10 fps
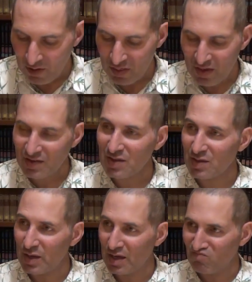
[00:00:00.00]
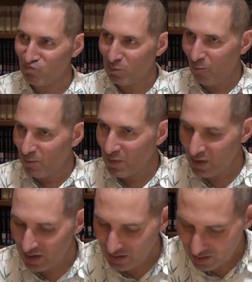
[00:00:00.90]
This is it.
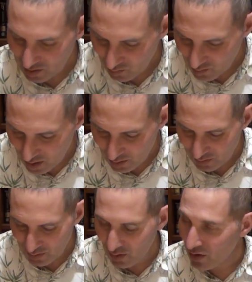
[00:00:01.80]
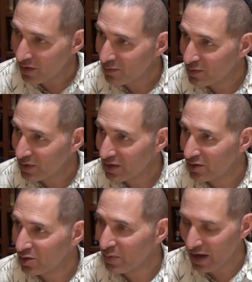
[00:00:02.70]
This is the road of Torah. You want to
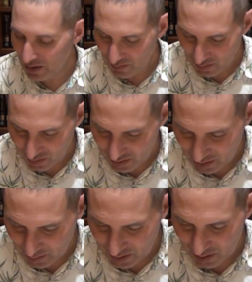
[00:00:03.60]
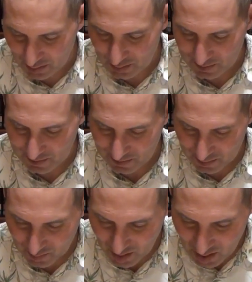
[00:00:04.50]
hear the path of Torah? Here we go.
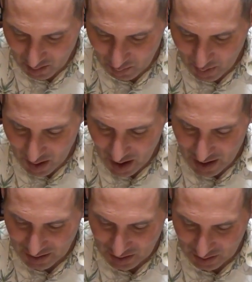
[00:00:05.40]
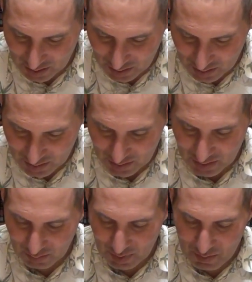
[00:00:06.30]
Pas
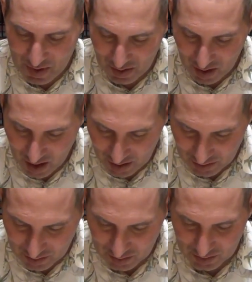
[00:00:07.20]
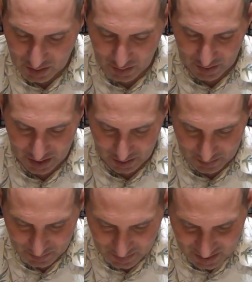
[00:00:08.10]
b'melach tochel.
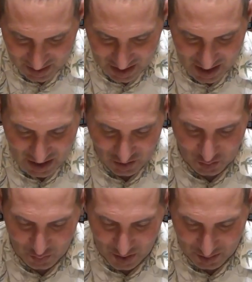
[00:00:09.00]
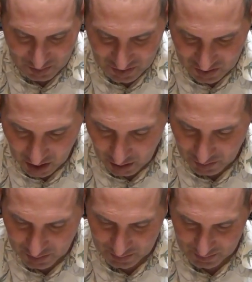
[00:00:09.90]
Eat your bread with
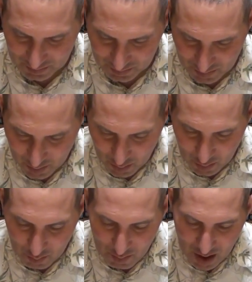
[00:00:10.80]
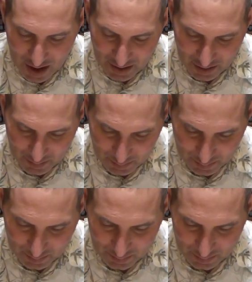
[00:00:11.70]
salt. Umayim